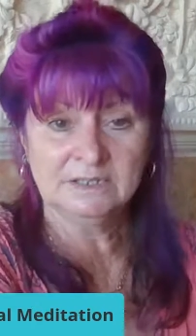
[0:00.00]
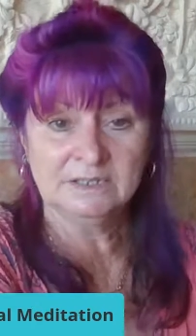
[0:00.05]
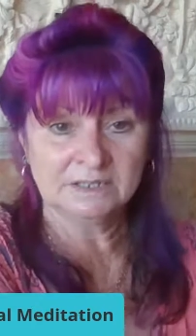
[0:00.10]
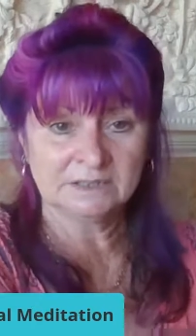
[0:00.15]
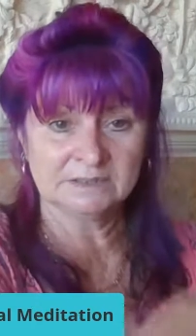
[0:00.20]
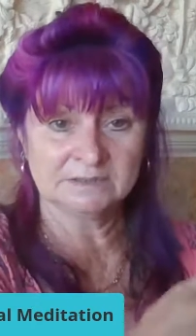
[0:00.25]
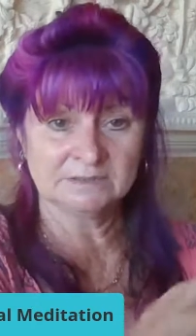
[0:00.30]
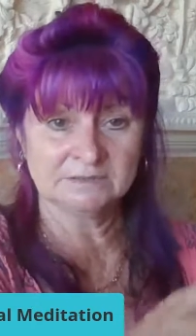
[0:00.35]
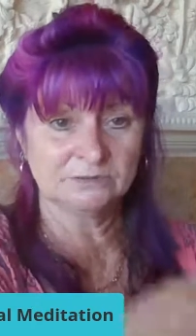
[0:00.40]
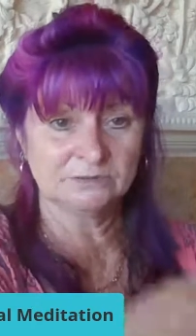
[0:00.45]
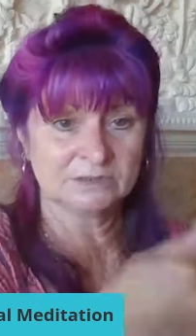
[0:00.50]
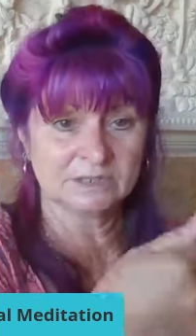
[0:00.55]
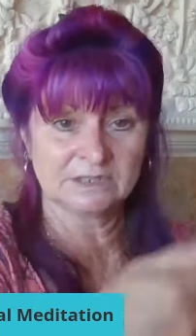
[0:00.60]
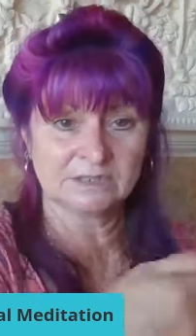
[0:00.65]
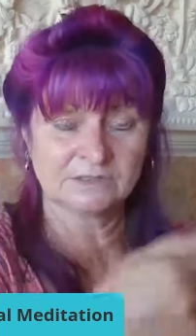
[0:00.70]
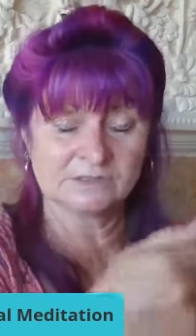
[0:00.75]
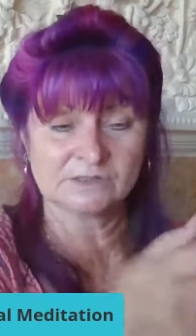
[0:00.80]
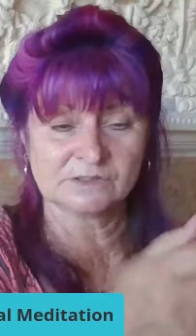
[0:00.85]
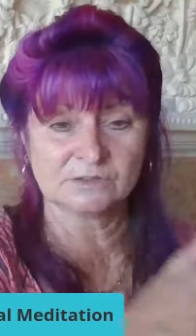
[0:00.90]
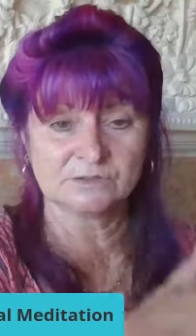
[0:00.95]
and
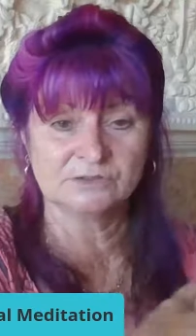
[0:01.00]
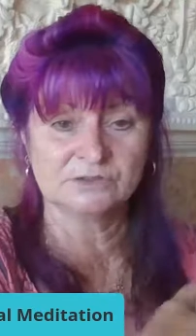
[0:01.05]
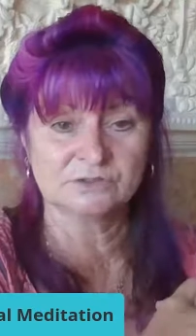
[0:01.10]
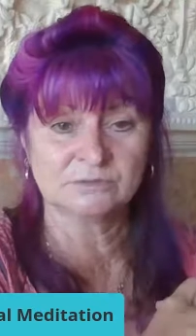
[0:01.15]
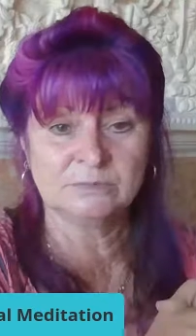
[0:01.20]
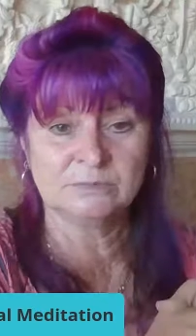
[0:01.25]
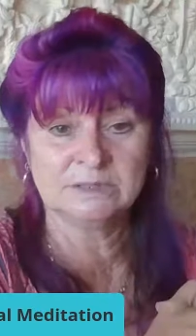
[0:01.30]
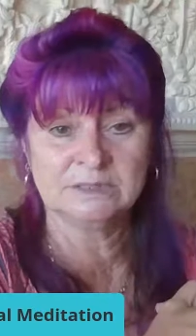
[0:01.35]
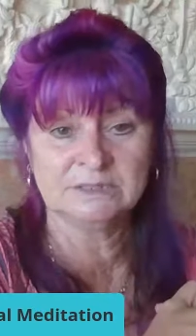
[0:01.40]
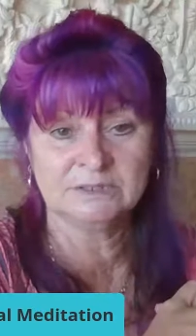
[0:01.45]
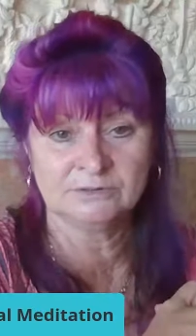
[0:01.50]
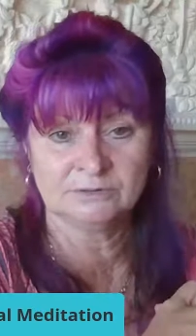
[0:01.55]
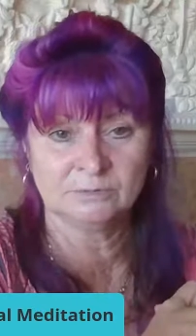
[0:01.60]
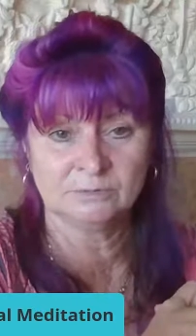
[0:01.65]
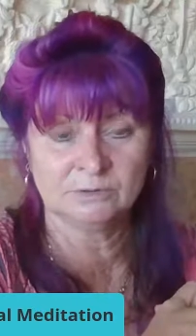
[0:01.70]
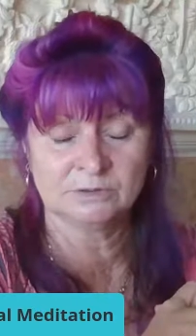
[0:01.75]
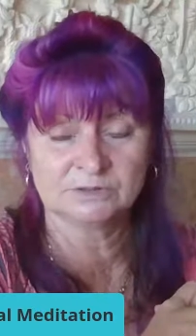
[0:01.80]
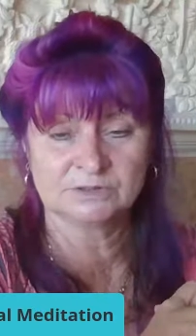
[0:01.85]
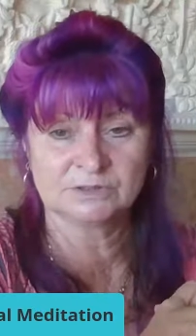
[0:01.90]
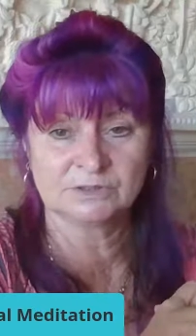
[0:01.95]
looking at social media
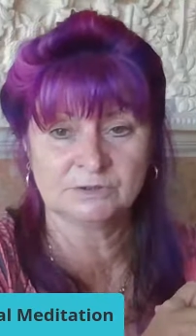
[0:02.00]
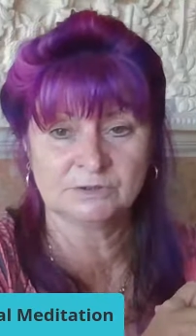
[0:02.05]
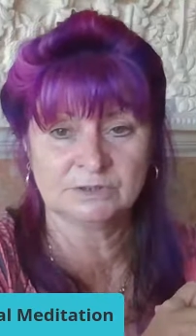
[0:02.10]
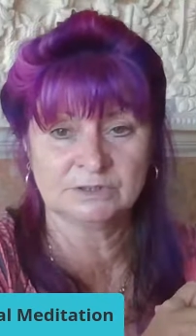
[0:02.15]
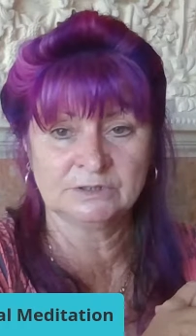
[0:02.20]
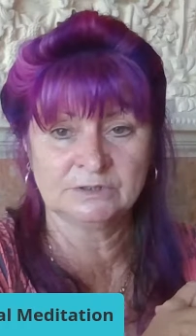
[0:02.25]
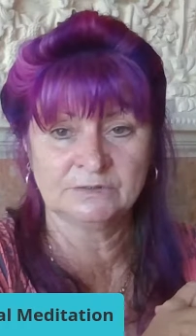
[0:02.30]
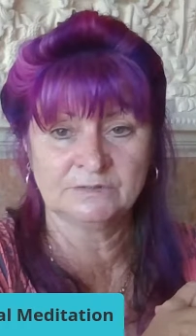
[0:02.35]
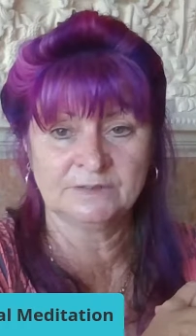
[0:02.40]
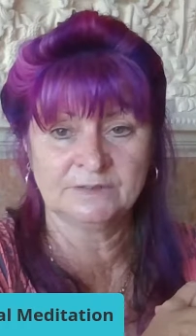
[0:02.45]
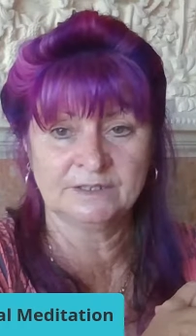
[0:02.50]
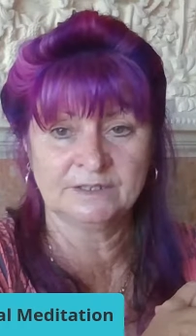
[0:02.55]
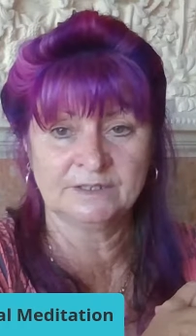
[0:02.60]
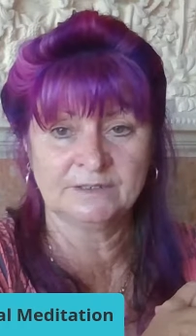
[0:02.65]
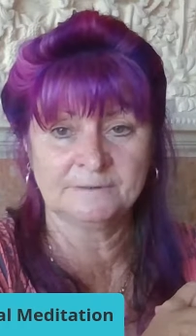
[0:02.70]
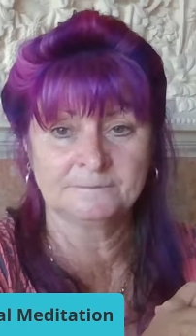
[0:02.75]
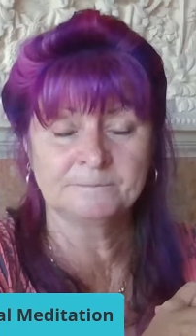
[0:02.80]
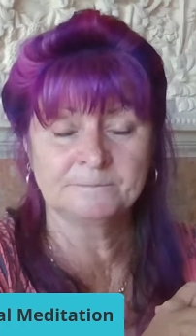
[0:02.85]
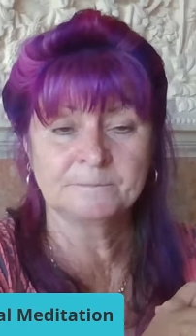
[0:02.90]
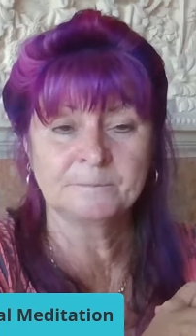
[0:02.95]
and what's going on
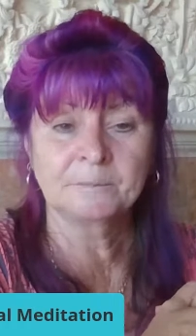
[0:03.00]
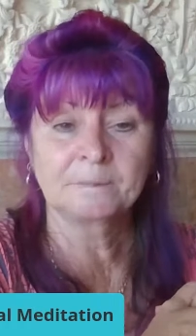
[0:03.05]
there.